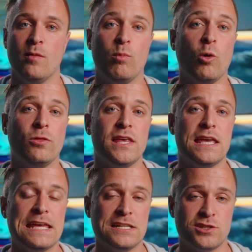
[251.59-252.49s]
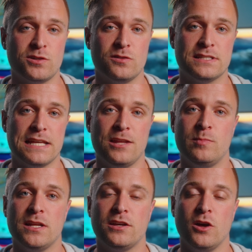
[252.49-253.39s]
Both the internal
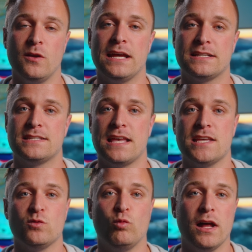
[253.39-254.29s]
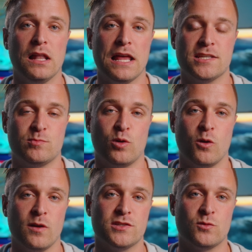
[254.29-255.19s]
10-bit codecs as well as
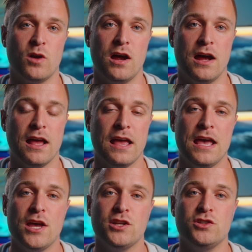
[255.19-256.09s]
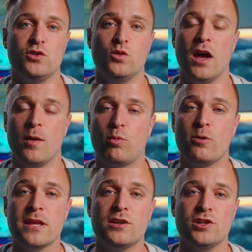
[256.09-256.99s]
ProRes RAW do a
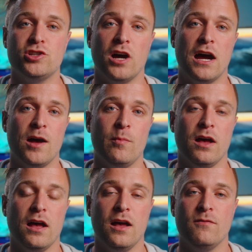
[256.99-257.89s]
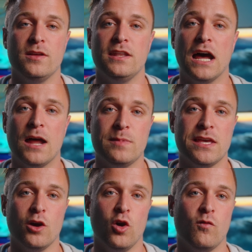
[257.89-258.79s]
pretty good job of not
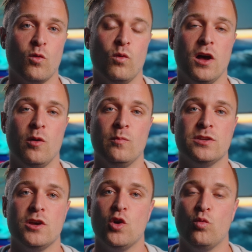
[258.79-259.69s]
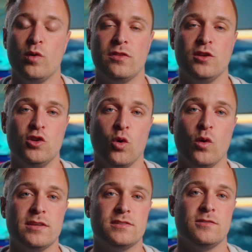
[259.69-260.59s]
being overwhelmed with
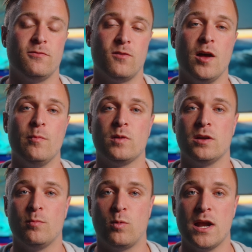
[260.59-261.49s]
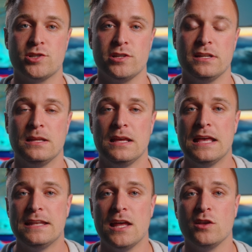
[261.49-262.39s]
noise from compression.
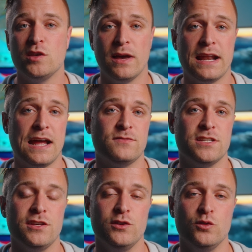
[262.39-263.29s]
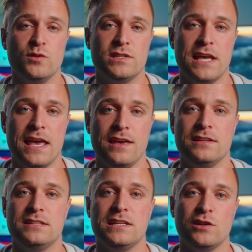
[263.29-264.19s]
Now, you might have to use a
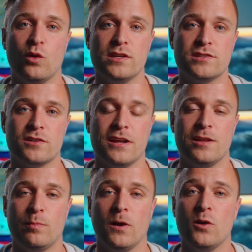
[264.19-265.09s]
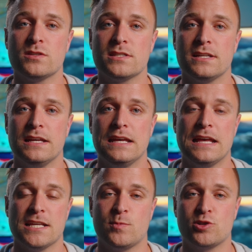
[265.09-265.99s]
denoiser in post,
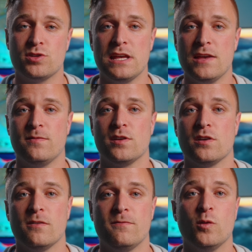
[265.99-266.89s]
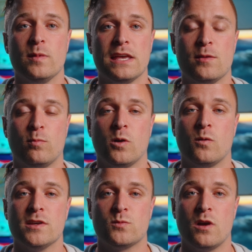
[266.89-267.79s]
especially if you're filming in
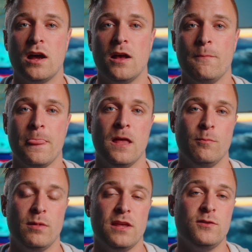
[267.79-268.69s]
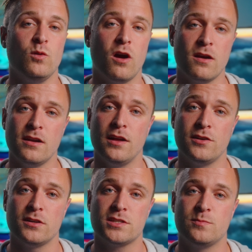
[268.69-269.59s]
ProRes RAW, but if you aren't
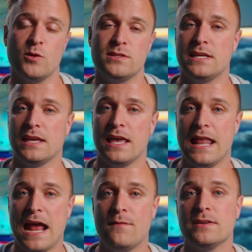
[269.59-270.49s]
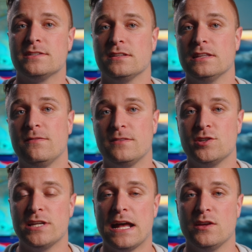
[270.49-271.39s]
underexposing and having to lift the
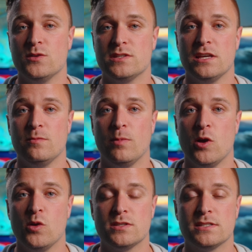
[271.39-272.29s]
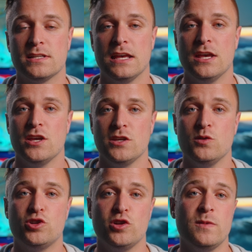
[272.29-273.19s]
shadows in post, you
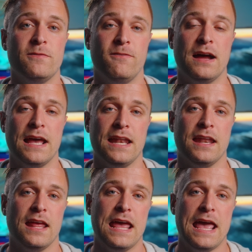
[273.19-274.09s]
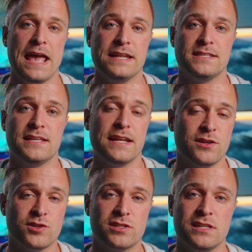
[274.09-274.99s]
should be fine, and setting
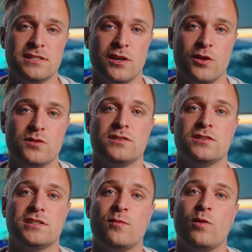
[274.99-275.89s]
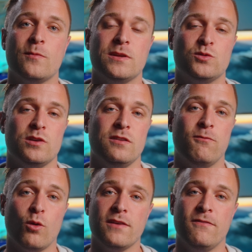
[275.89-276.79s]
your skin tones somewhere between
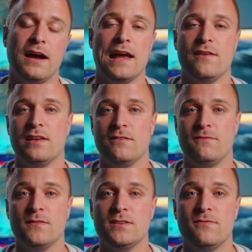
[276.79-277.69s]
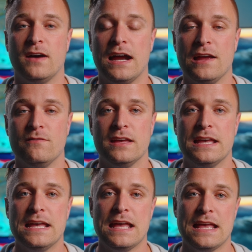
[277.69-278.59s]
45 and 55
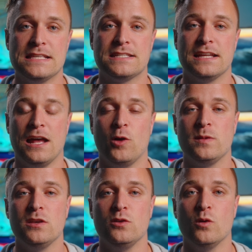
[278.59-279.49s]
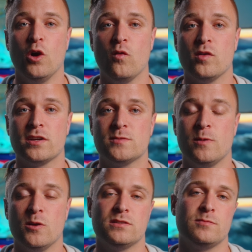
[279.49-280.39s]
is going to help you
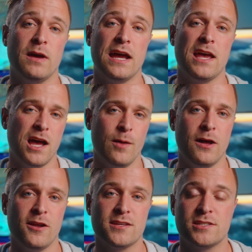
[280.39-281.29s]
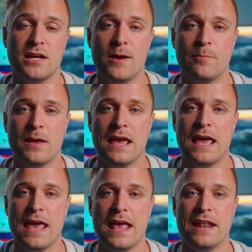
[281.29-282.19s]
overexpose by about a stop
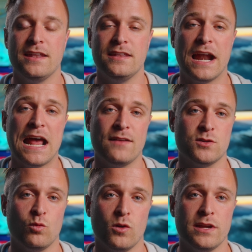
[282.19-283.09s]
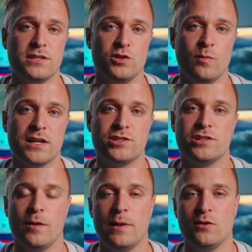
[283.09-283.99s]
and not have to worry too much
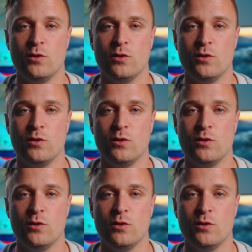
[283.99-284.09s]
about